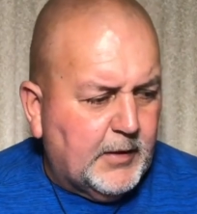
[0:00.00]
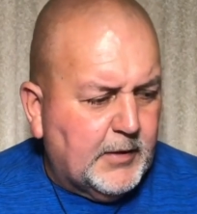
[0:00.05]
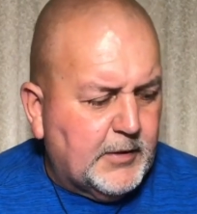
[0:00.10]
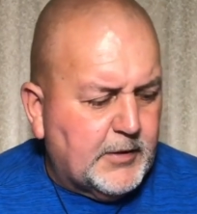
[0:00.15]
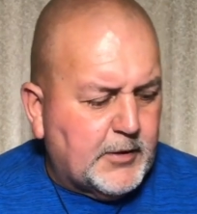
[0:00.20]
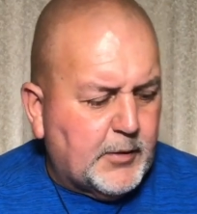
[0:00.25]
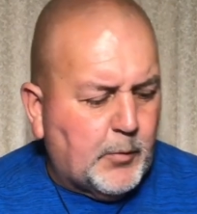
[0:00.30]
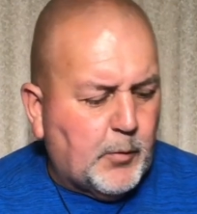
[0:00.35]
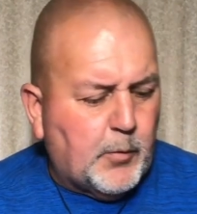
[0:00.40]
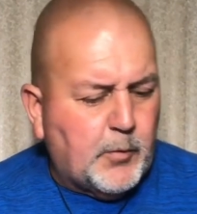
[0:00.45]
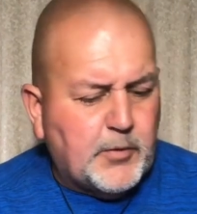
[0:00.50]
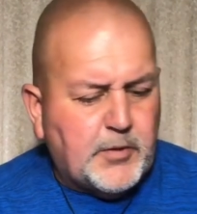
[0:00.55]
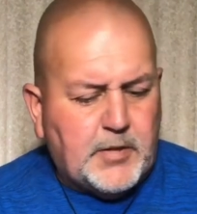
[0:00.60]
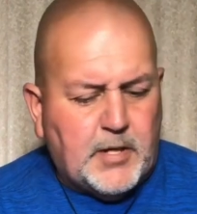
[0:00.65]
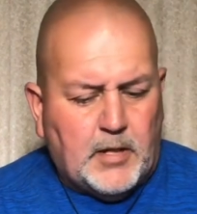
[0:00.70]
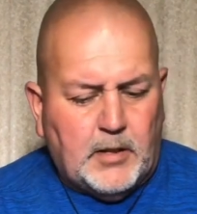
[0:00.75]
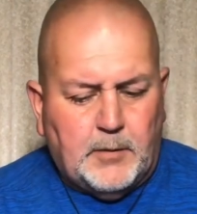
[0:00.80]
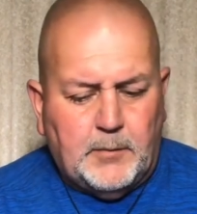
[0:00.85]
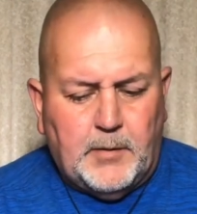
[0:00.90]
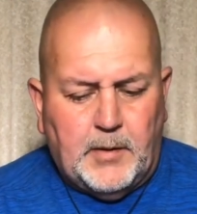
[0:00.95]
someone was
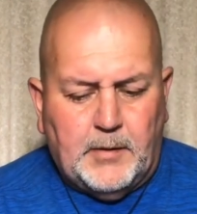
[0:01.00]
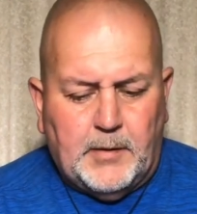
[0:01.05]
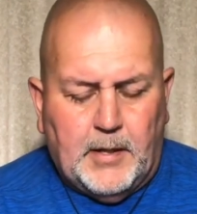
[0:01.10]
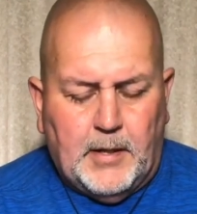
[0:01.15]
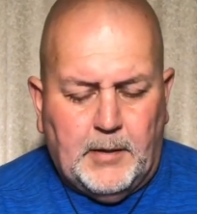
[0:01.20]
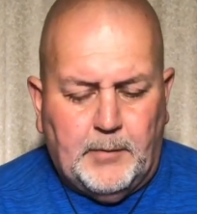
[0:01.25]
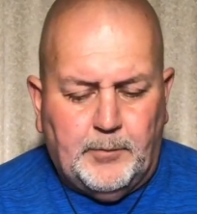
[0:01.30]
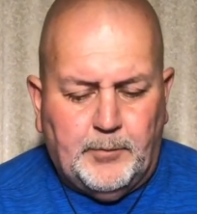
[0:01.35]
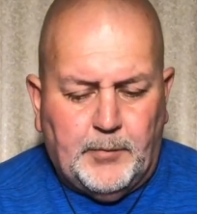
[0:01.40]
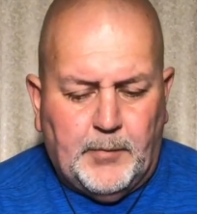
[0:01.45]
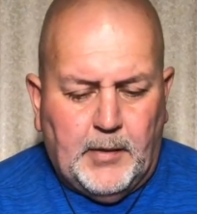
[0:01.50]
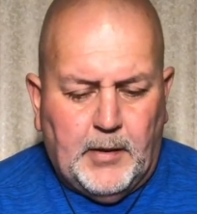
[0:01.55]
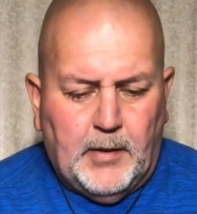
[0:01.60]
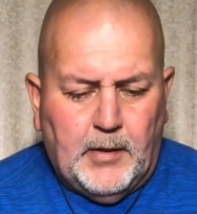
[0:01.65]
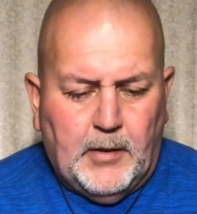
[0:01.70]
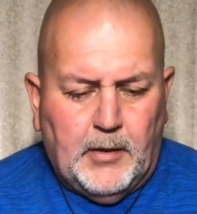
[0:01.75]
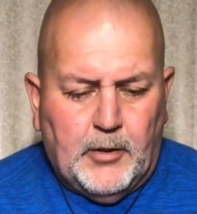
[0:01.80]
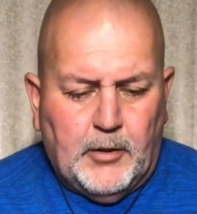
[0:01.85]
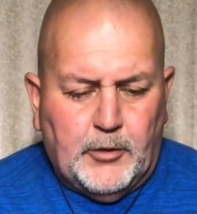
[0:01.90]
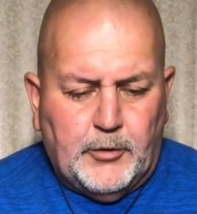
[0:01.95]
telling me that
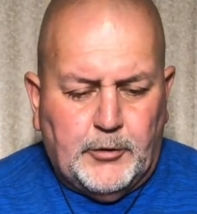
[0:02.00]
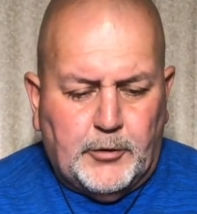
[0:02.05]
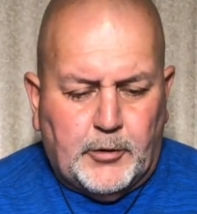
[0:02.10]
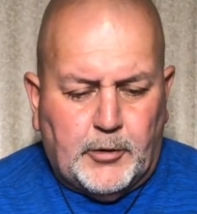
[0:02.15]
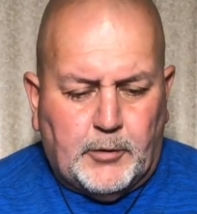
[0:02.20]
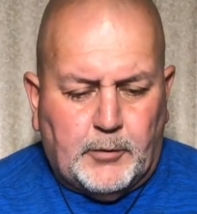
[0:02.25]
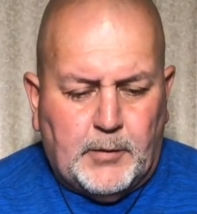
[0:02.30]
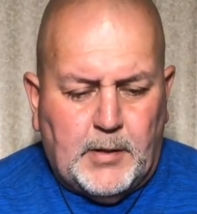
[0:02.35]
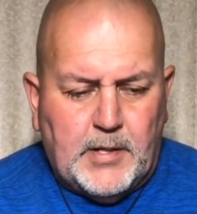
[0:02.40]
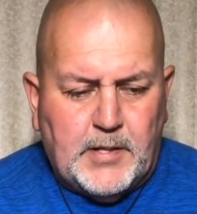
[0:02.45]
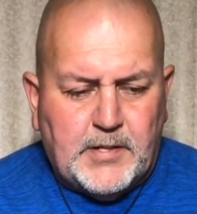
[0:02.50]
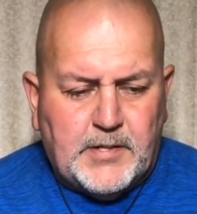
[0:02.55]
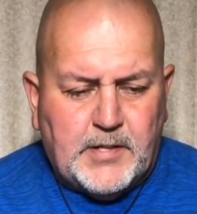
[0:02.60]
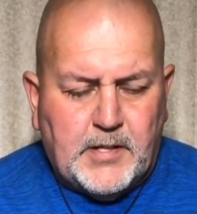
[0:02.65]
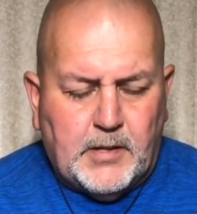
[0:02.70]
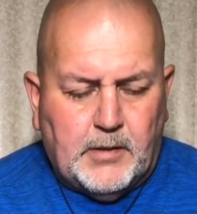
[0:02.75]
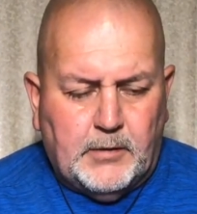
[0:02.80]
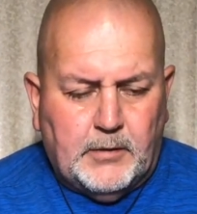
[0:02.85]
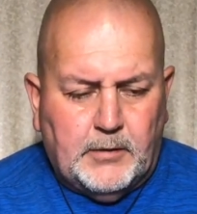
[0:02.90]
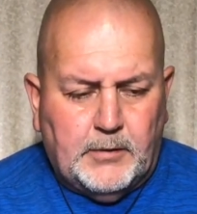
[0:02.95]
during a race
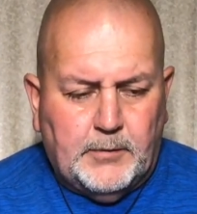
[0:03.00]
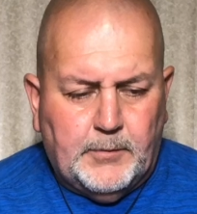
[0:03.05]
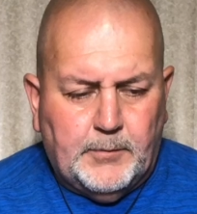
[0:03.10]
it'll